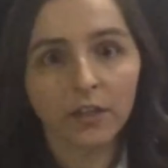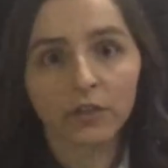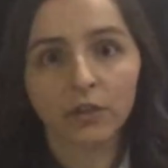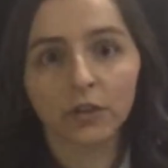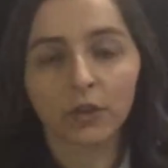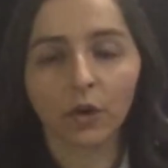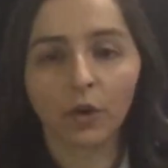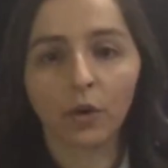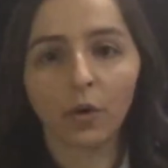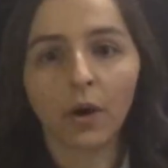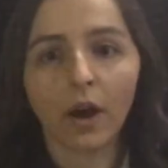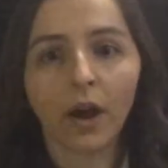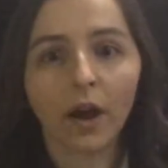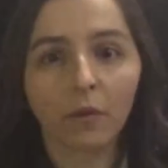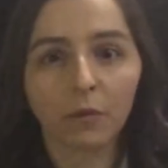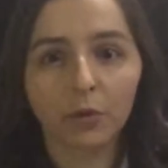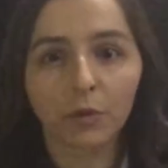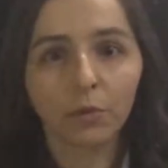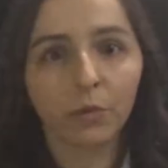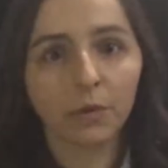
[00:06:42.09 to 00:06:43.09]
So
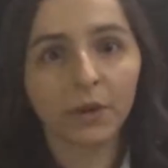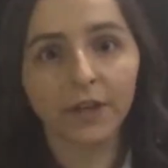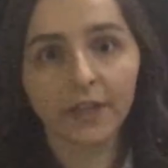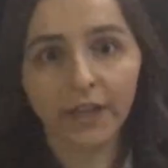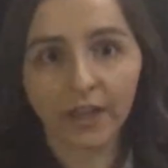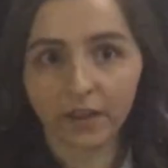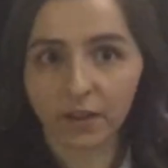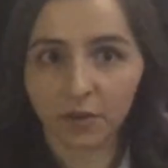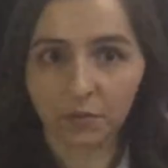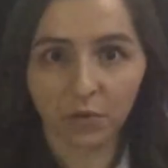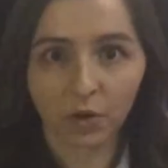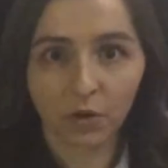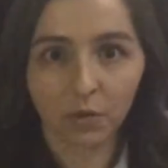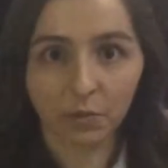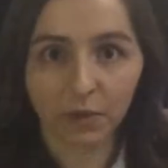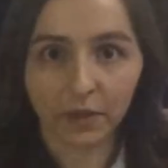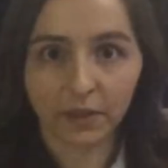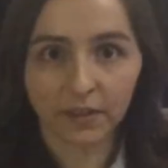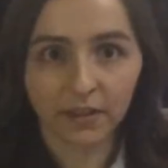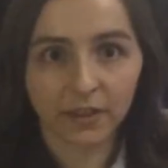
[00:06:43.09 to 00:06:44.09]
our work at the
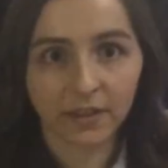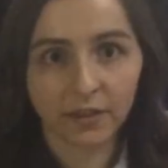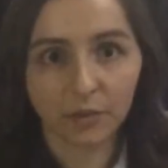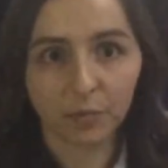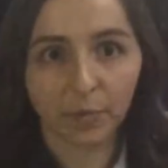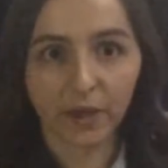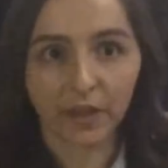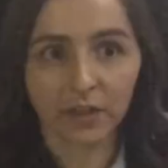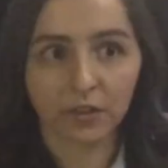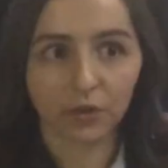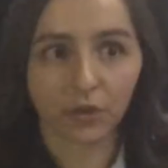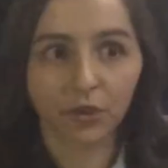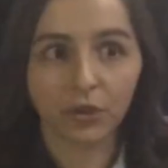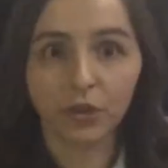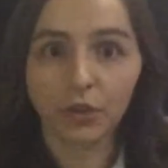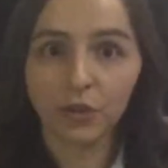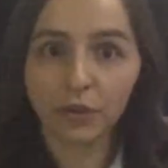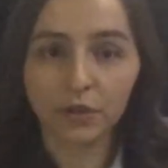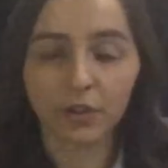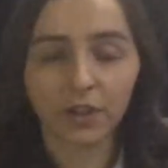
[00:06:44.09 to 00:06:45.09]
moment is based on
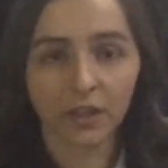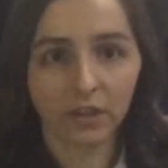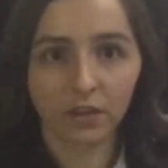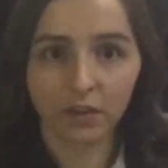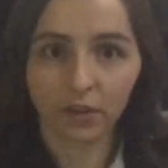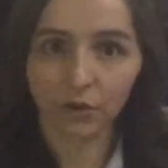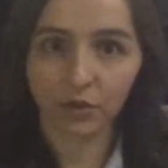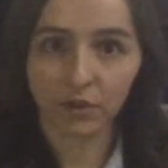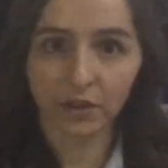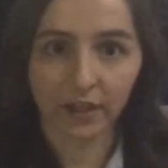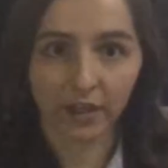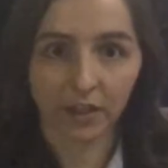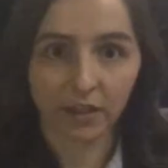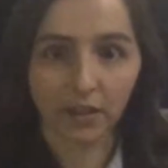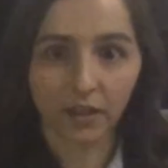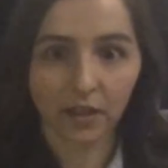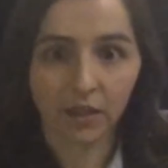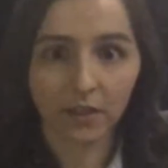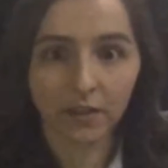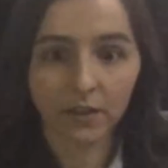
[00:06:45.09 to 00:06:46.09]
using those
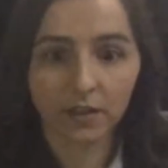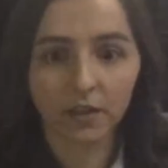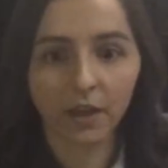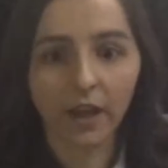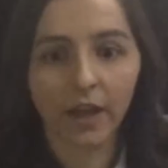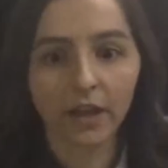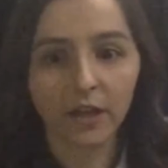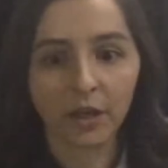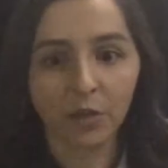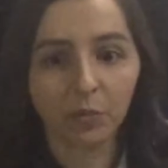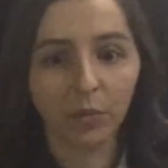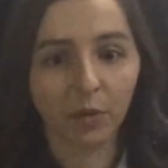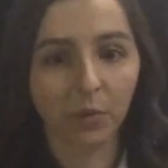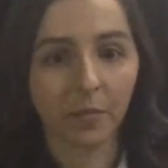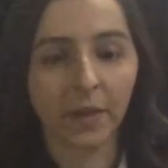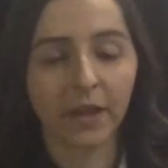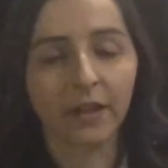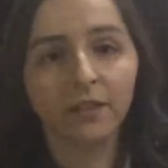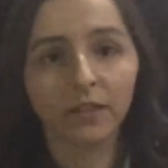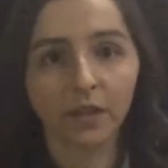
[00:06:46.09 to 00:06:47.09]
techniques and
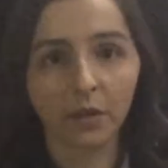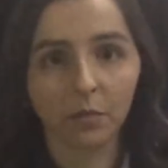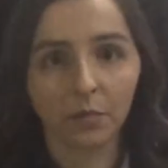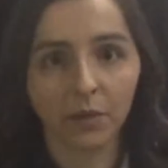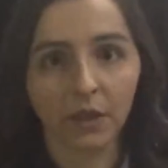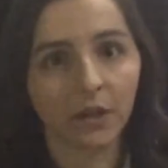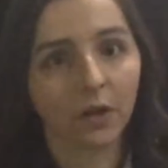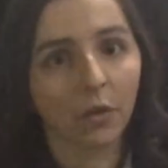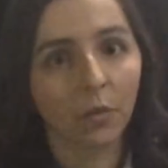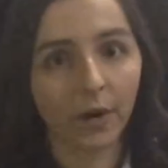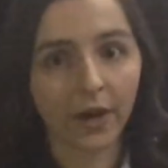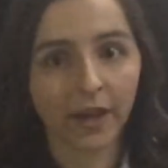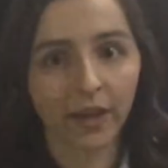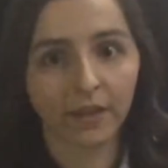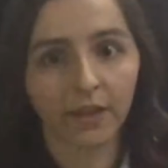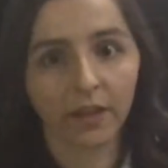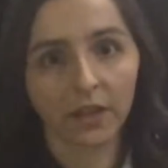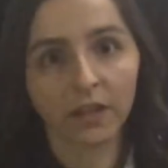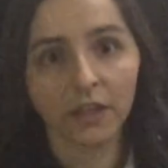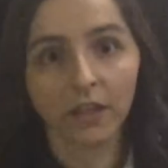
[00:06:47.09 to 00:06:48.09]
implement them in a
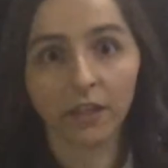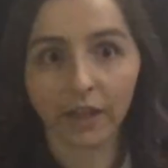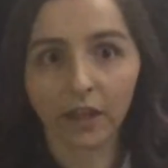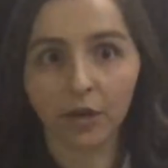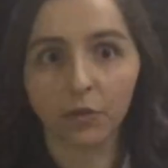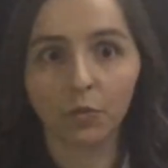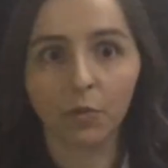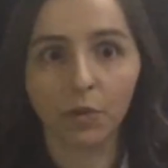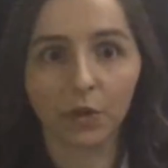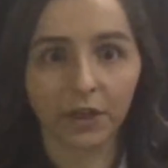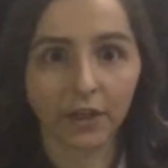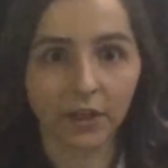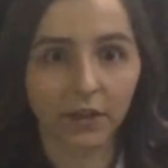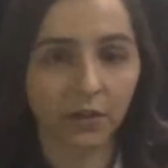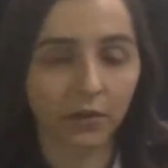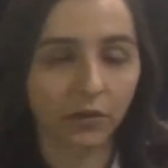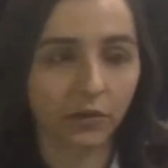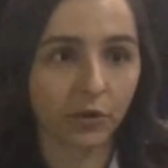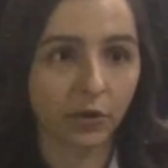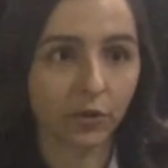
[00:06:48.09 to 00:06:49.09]
way that it can work
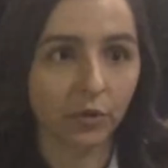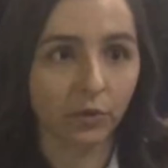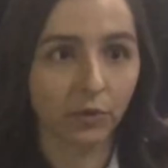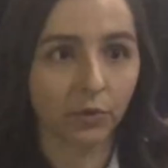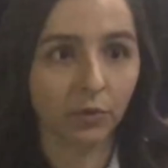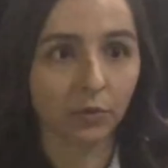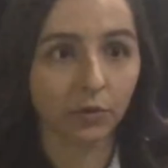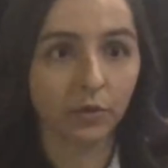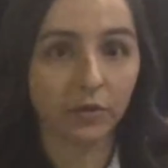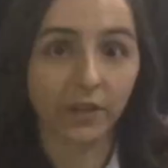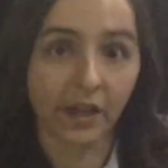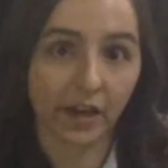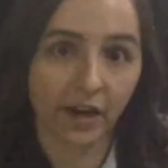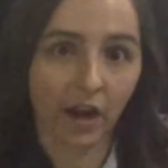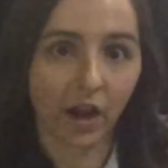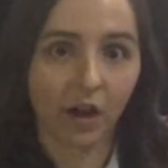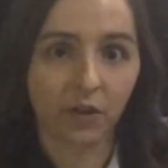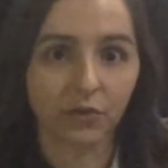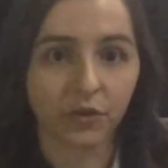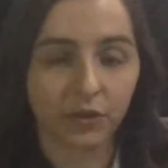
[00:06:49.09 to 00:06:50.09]
to
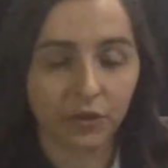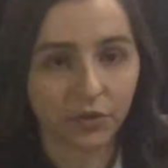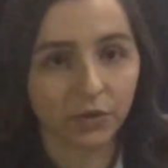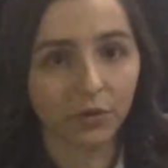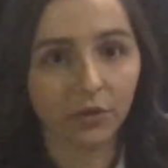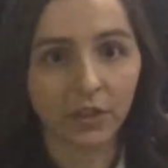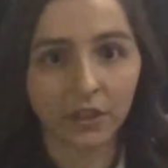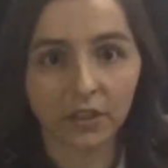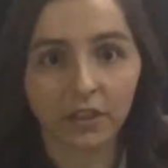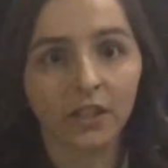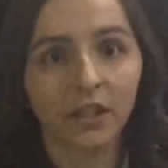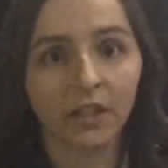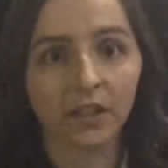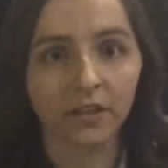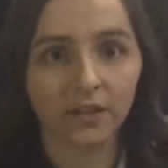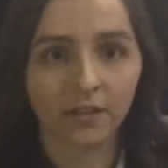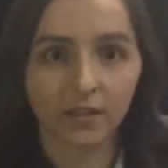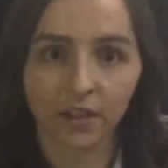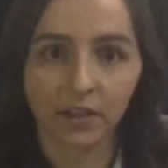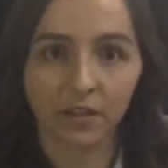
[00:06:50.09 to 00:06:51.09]
then after do the
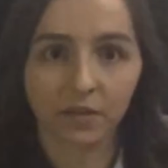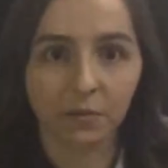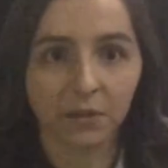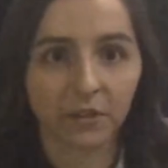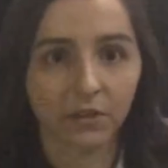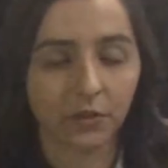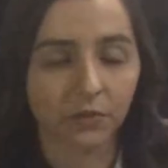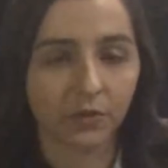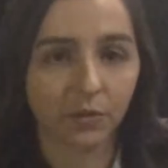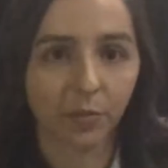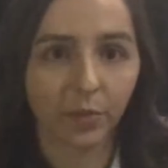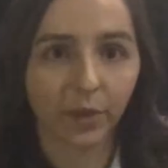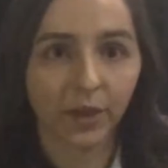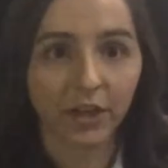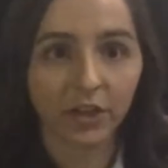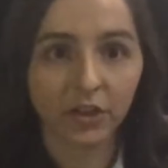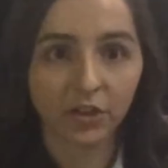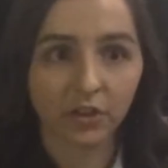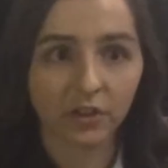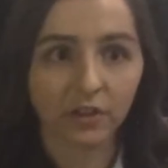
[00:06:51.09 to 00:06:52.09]
clinical assessment of the
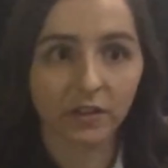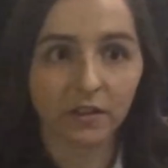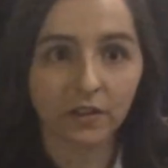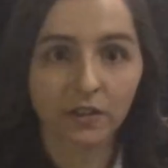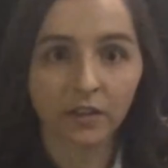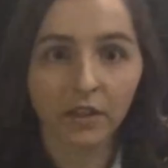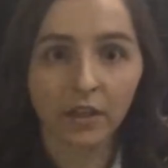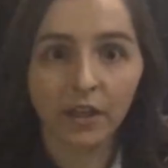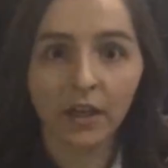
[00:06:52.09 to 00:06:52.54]
patients.